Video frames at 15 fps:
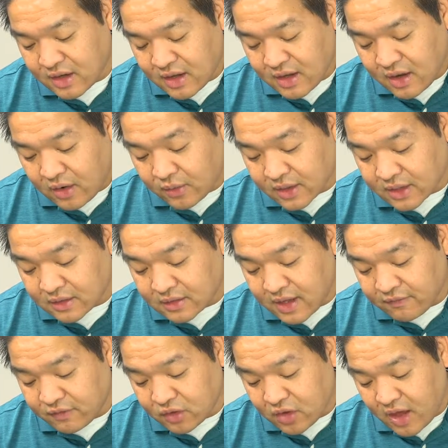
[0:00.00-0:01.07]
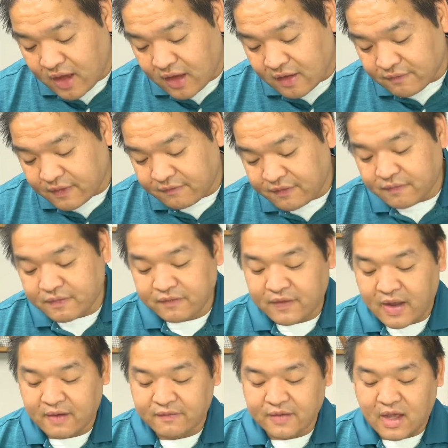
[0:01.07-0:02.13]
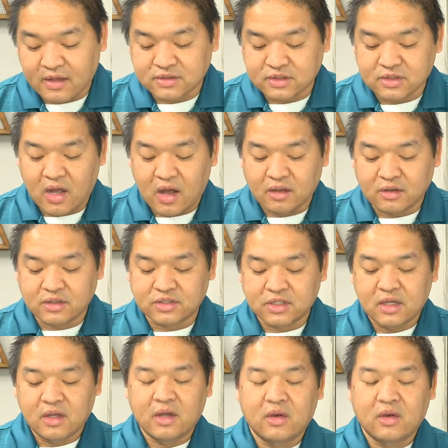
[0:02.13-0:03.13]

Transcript: and we're going to level off at $55,000.